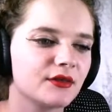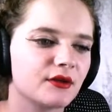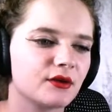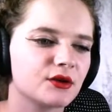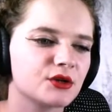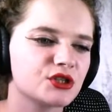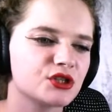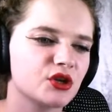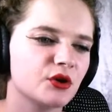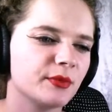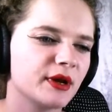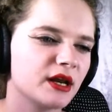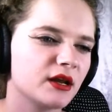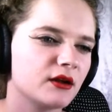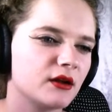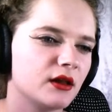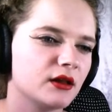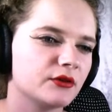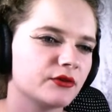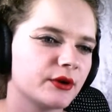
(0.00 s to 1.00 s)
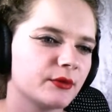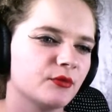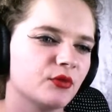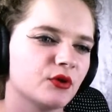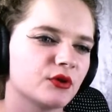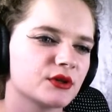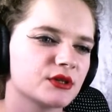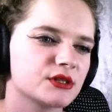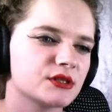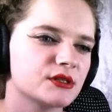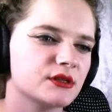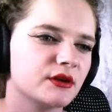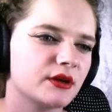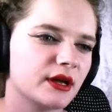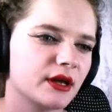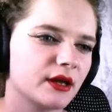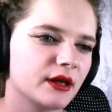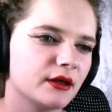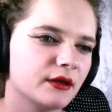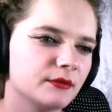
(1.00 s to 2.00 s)
There are so many coloring books.
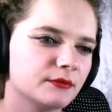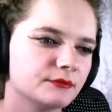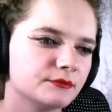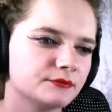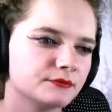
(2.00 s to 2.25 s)
Okay.